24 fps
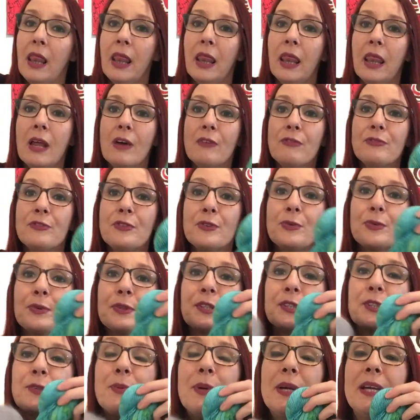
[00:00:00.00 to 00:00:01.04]
love note
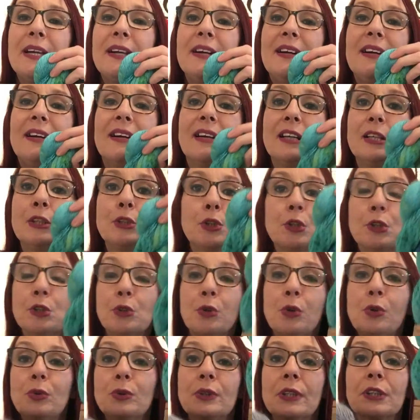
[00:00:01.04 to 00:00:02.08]
sweater. Just
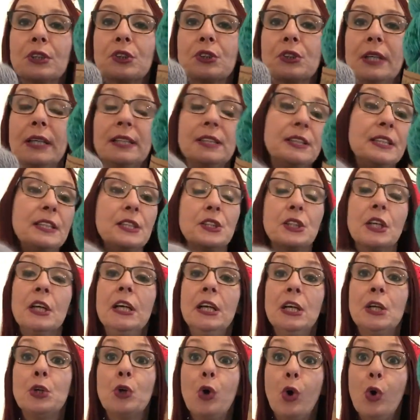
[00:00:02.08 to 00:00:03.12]
hold a strand each.
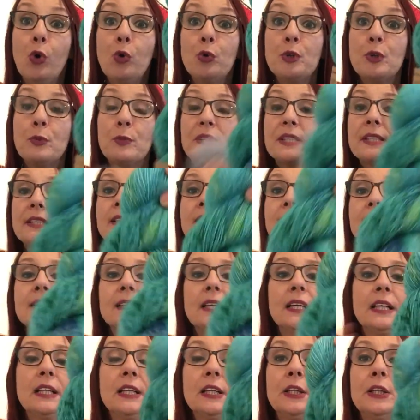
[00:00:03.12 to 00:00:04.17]
All you would need
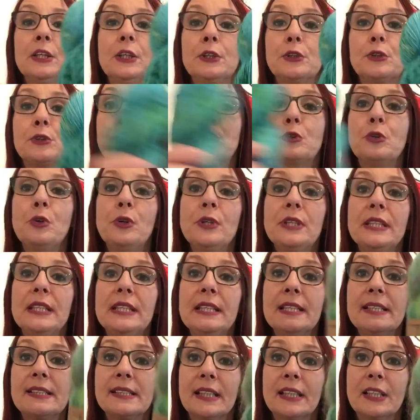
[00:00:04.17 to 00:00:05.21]
is two of these,